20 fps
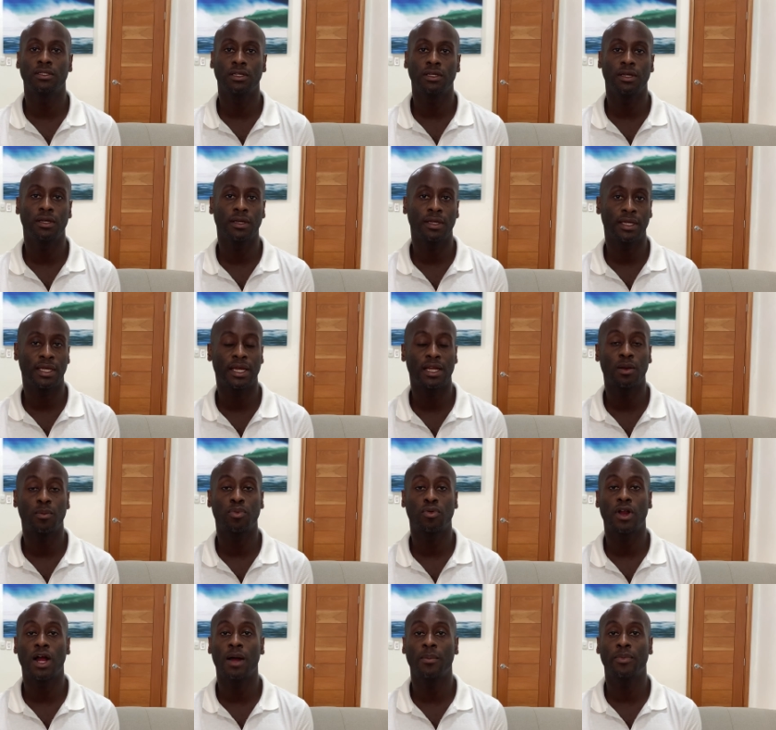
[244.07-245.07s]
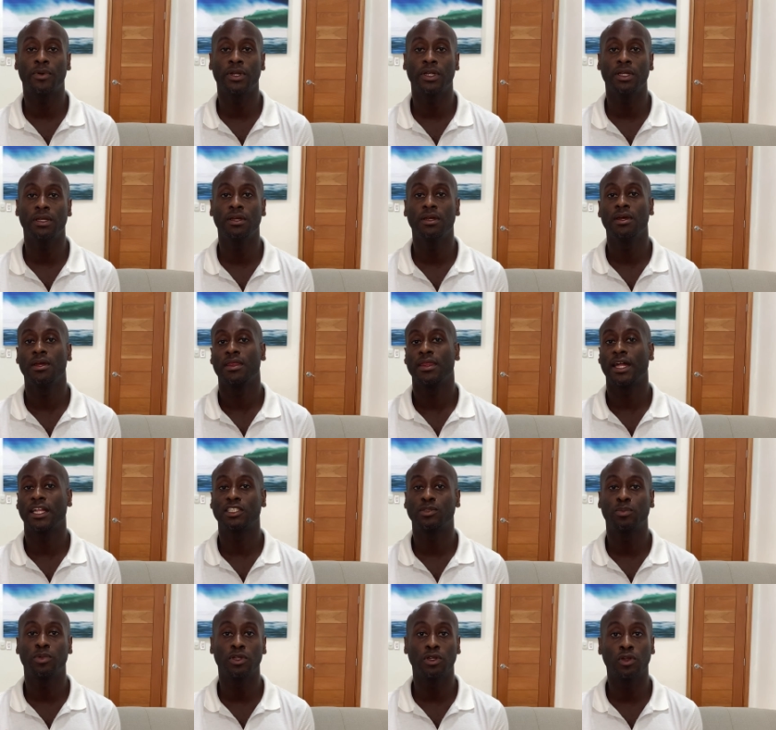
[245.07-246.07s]
to get a property
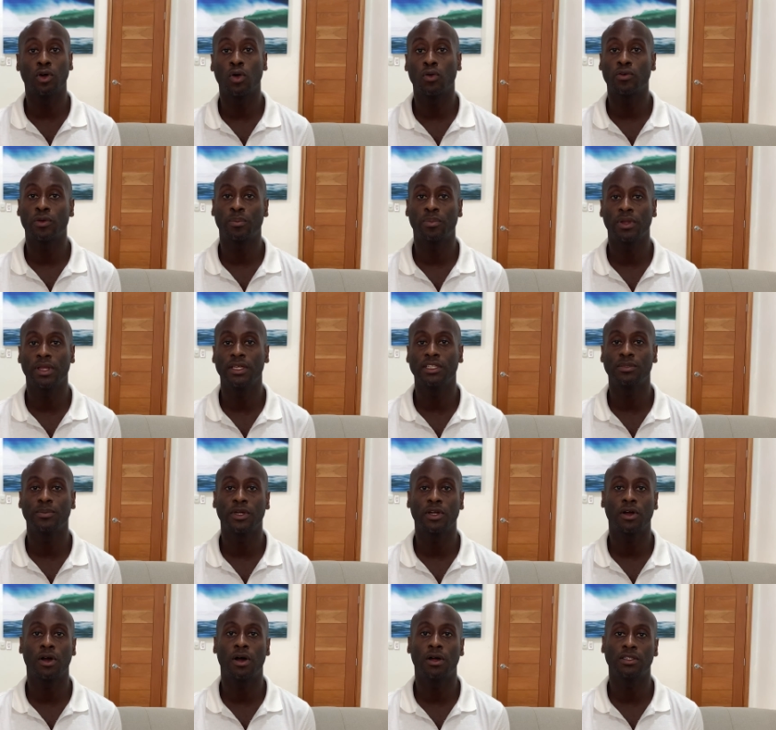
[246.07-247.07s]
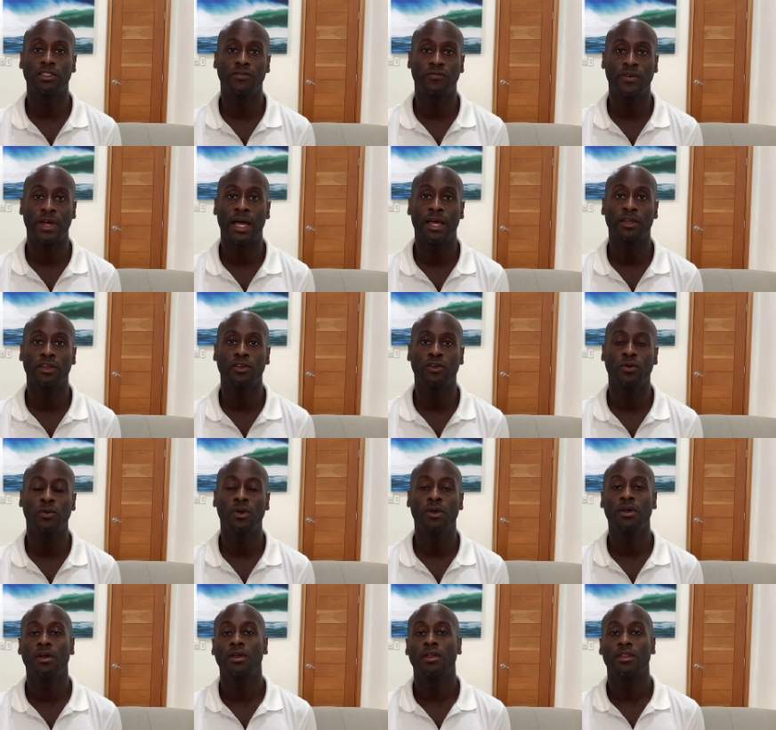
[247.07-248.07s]
that's below replacement cost value.
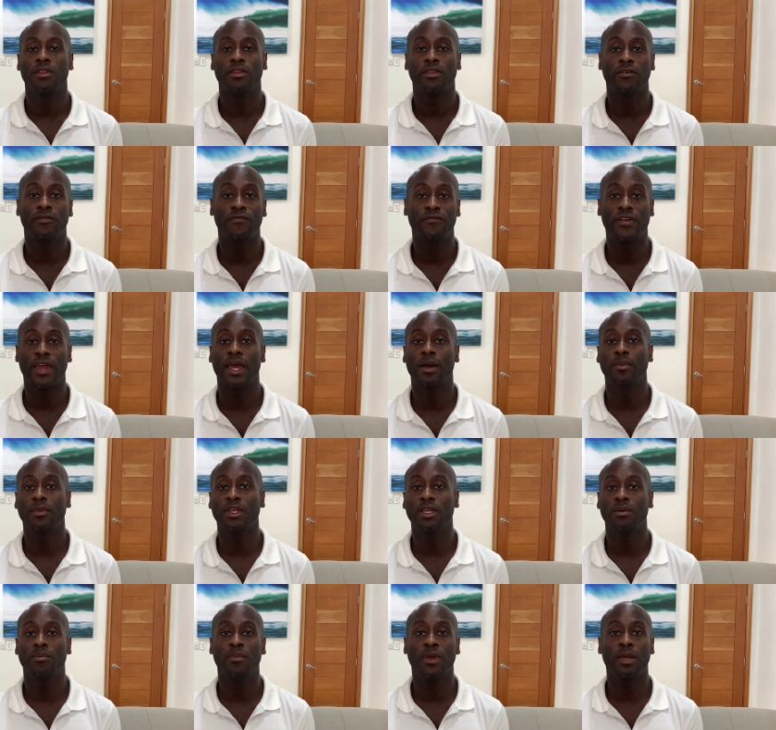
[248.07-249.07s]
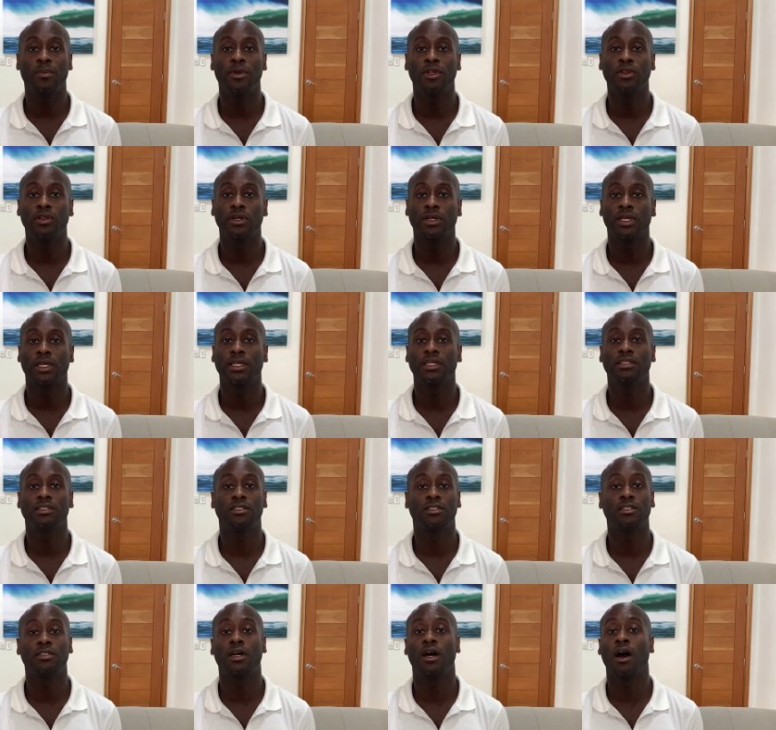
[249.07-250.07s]
The family may be looking
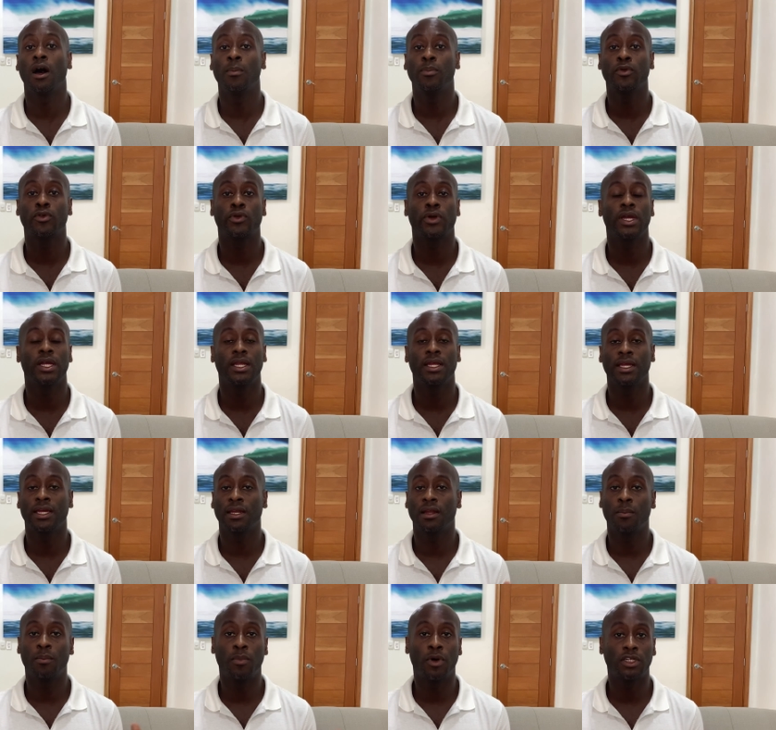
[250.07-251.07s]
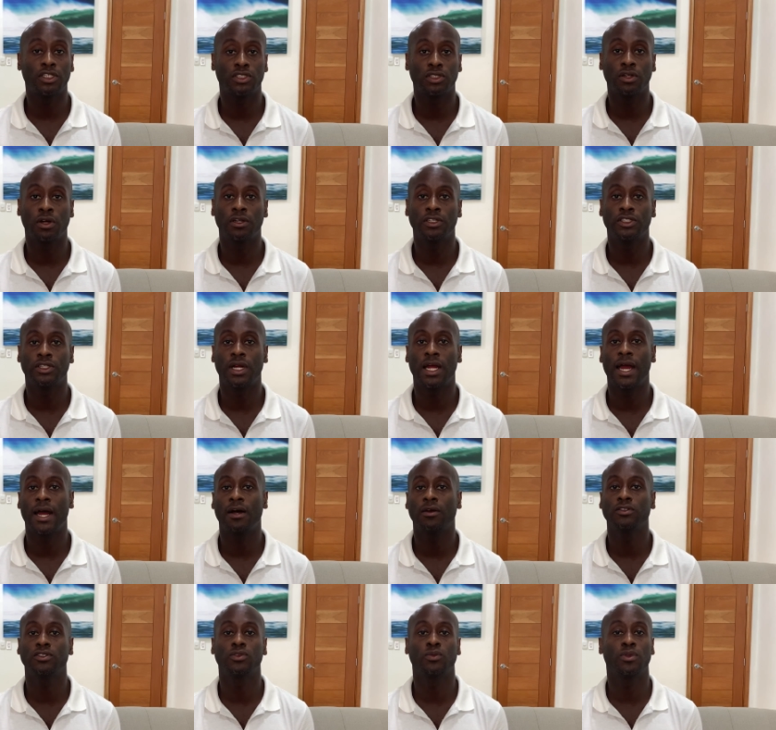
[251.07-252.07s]
to upgrade and get a much larger
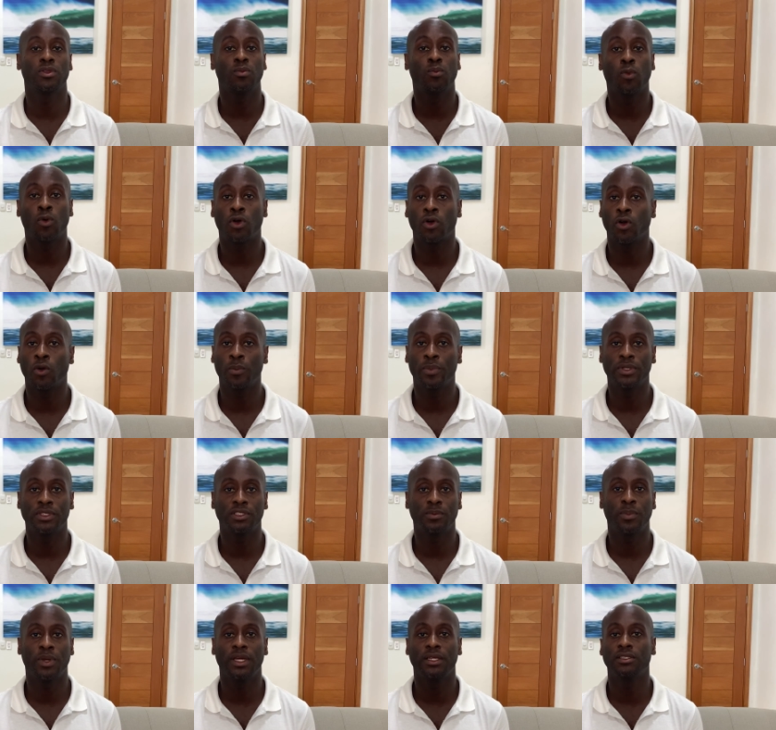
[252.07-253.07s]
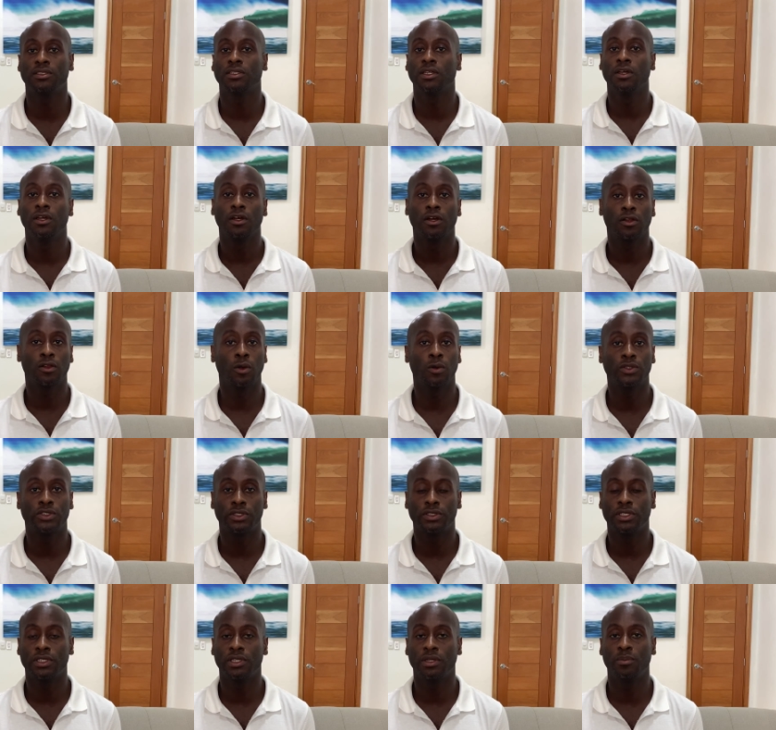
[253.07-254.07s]
house with more open space, closer
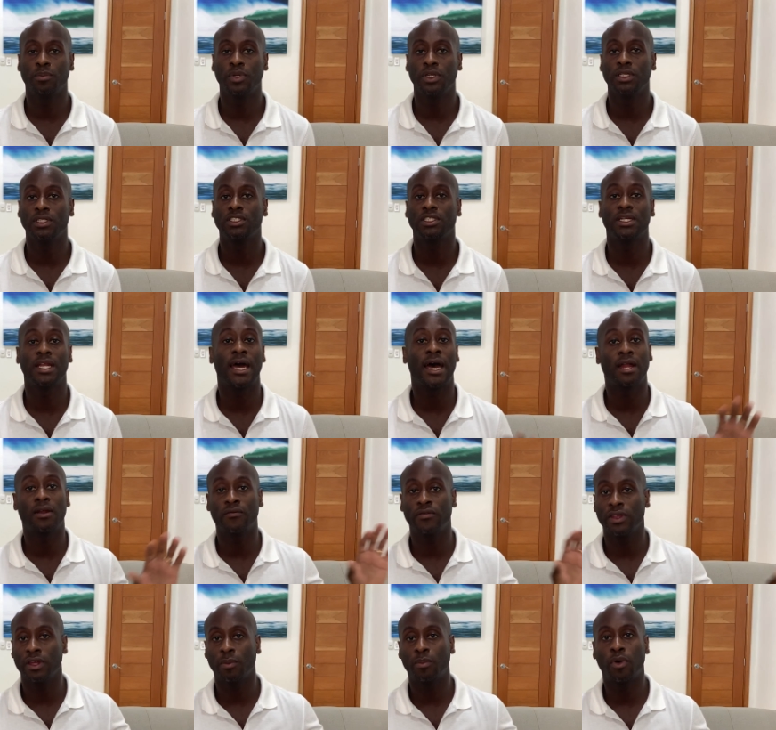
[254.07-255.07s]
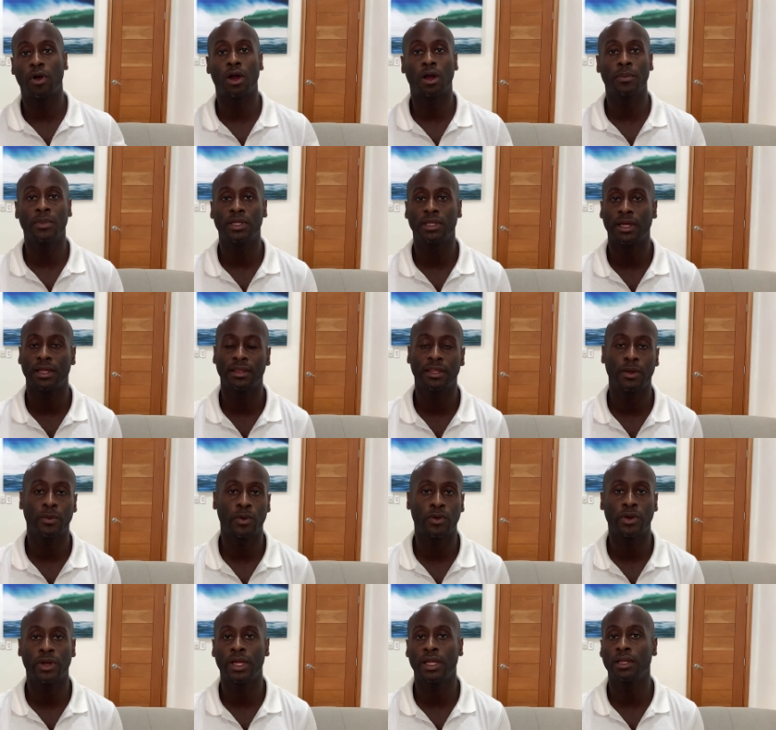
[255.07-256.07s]
to the beach and out of the apartment that they
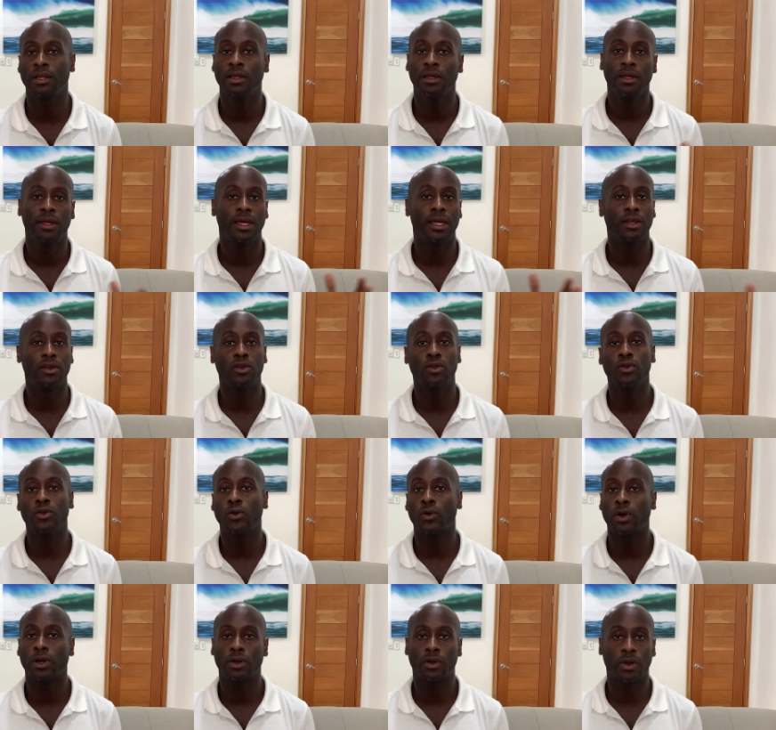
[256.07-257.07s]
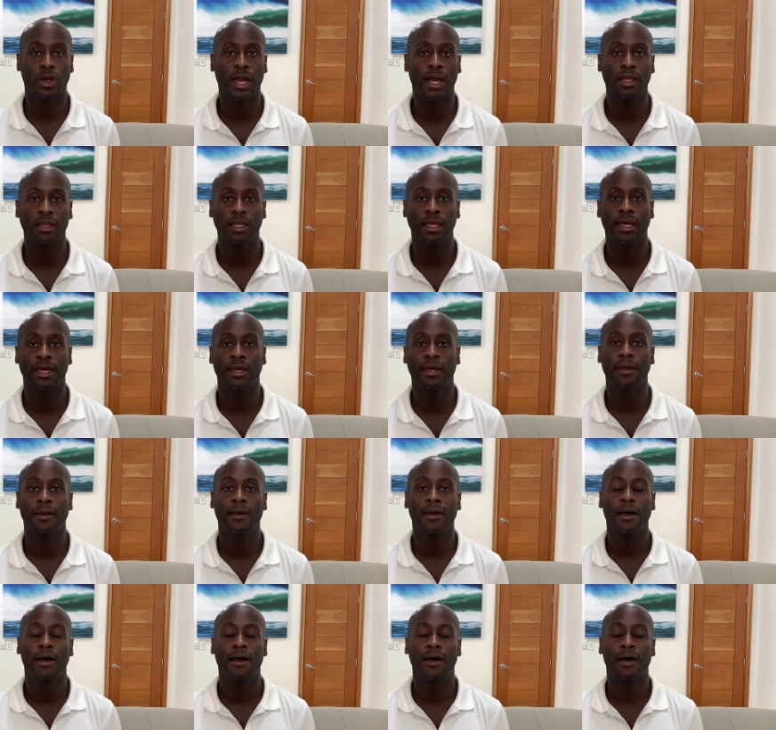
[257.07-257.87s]
were in New York or LA.